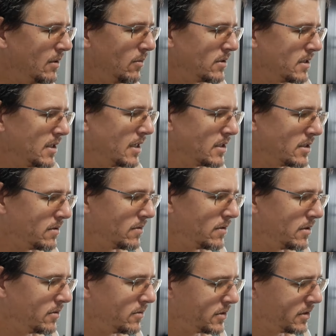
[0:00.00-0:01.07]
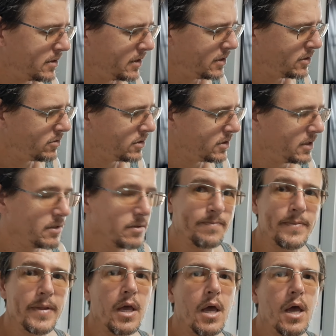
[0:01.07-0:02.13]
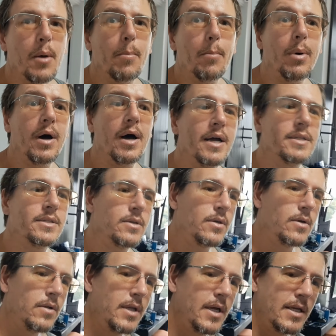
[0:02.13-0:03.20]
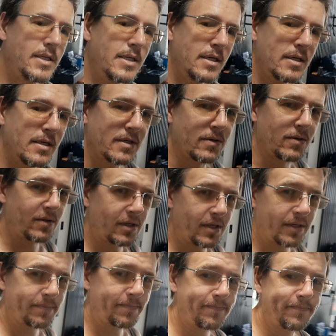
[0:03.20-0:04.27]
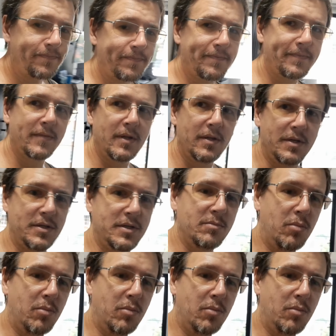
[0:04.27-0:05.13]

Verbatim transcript: that one's not a slow close. Interesting. But, hold on, dear. Hold on. This is